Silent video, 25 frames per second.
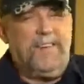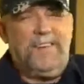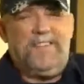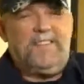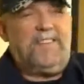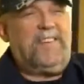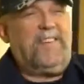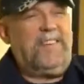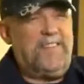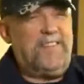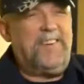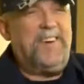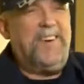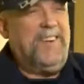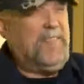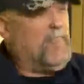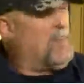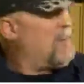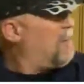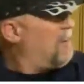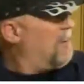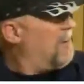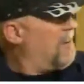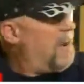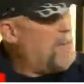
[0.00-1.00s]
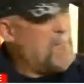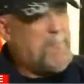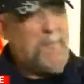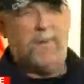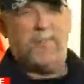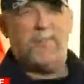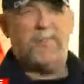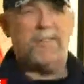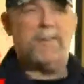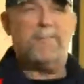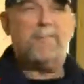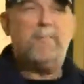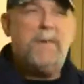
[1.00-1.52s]
going, I'm
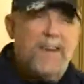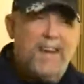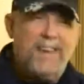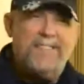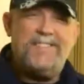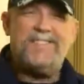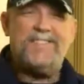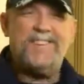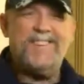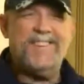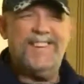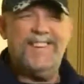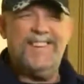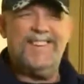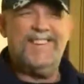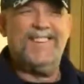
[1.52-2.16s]
going to the beach.